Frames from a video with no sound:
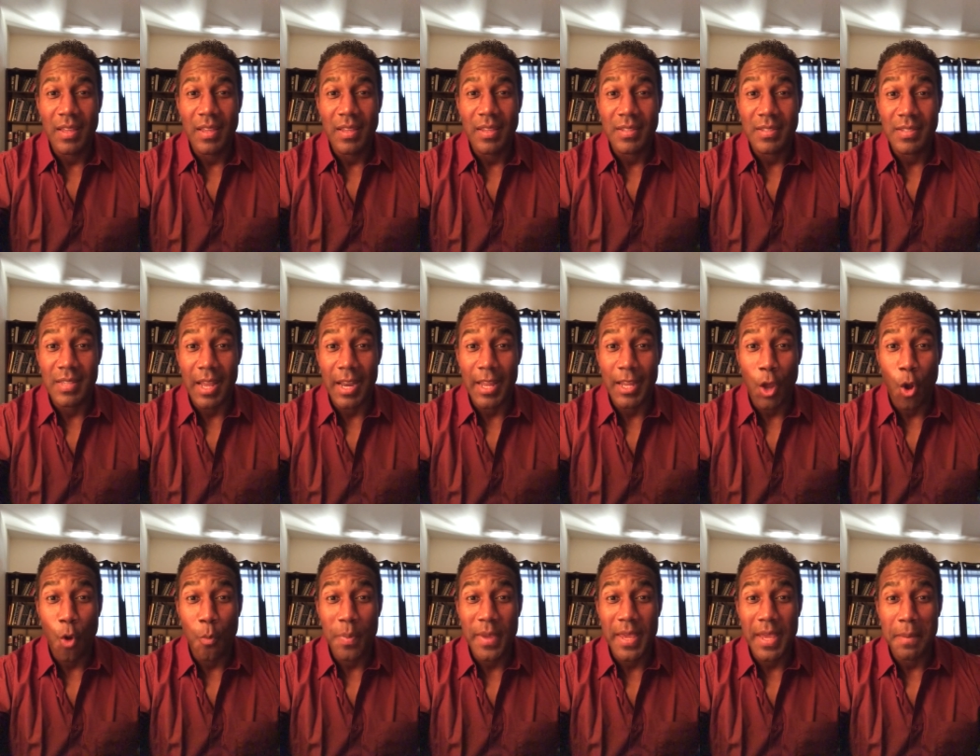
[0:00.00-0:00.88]
selling
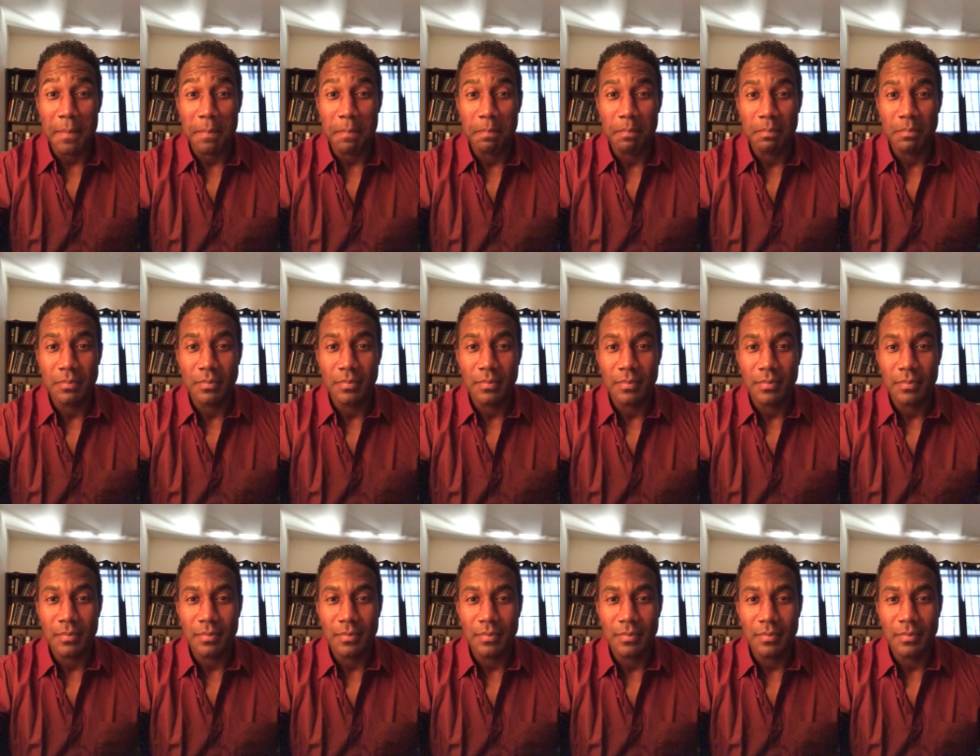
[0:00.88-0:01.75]
opium.
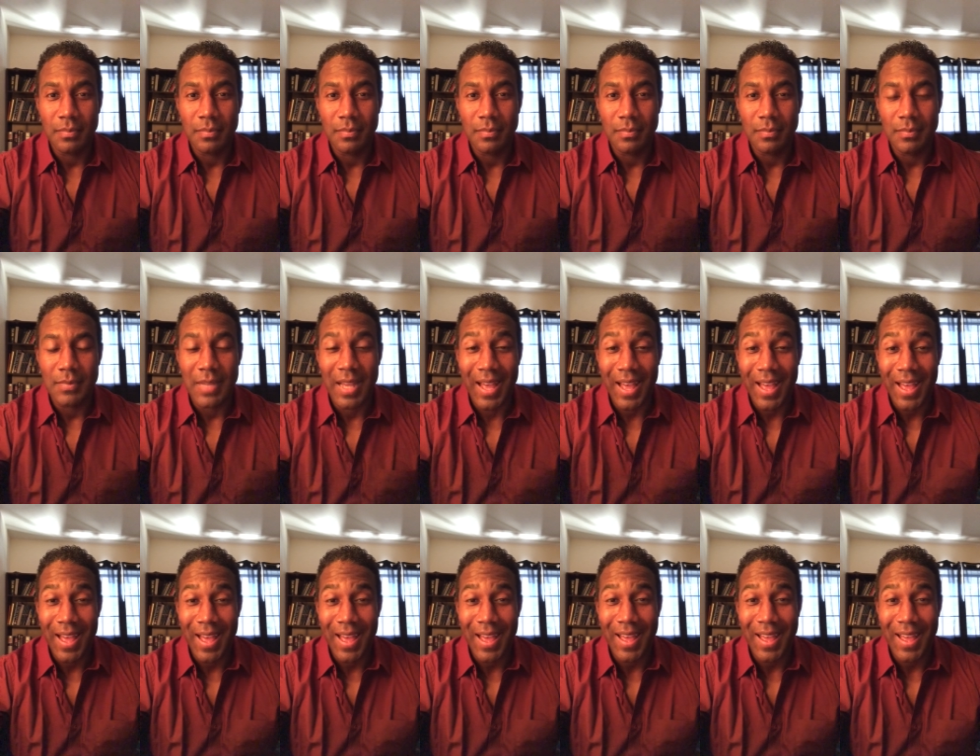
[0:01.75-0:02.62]
Ha
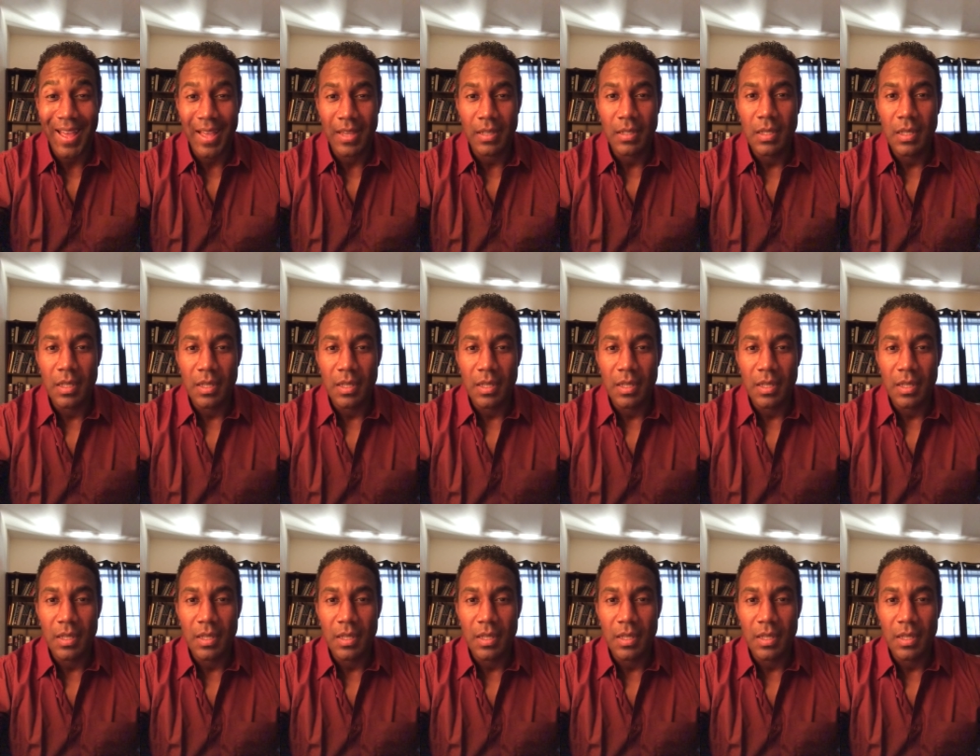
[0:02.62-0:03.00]
ha!